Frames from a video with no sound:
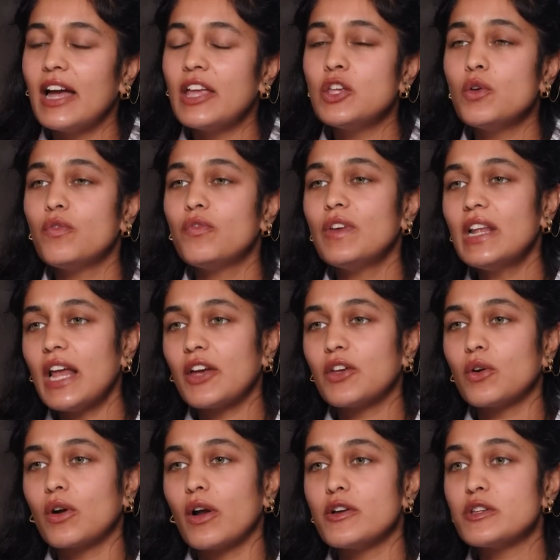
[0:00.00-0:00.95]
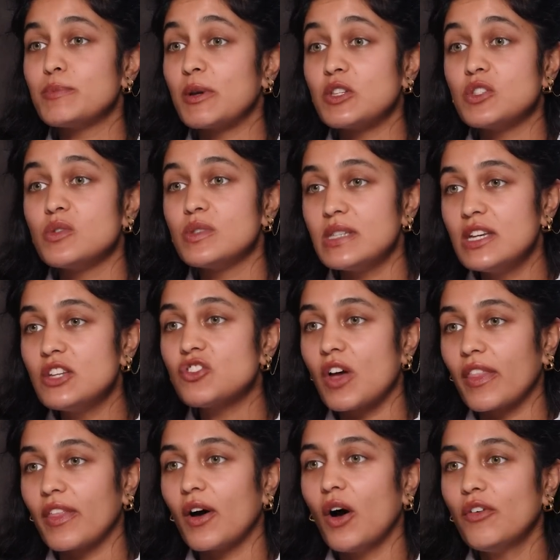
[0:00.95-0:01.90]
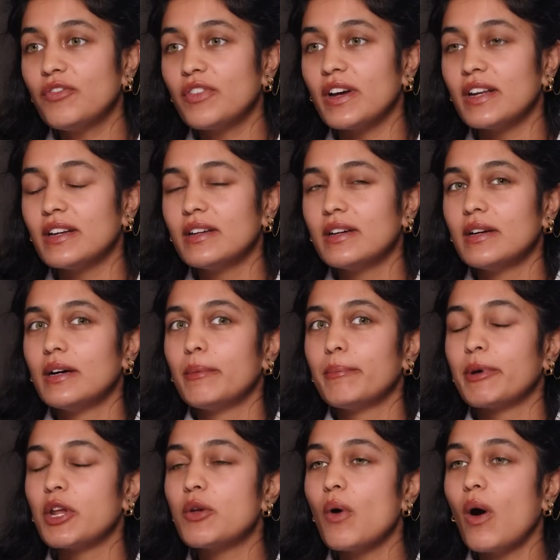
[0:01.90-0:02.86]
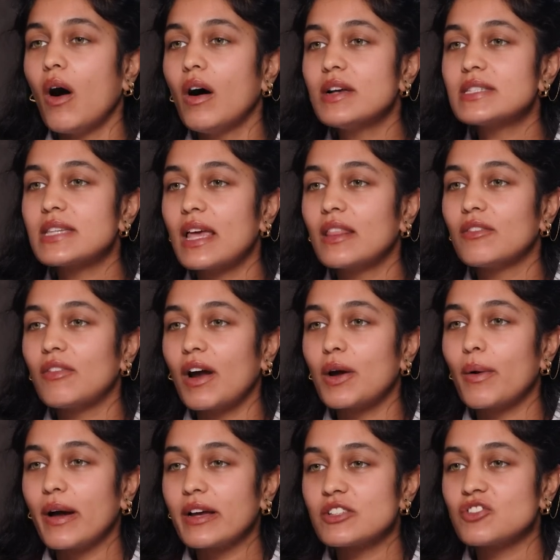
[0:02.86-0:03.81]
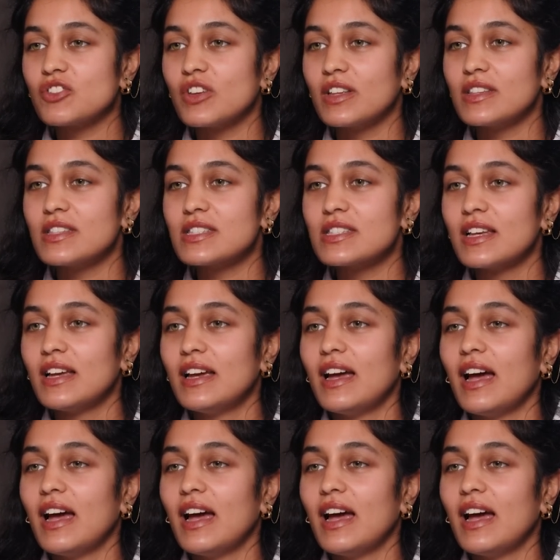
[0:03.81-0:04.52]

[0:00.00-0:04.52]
And you feel like you're close because you see each other often, but are you asking the right questions?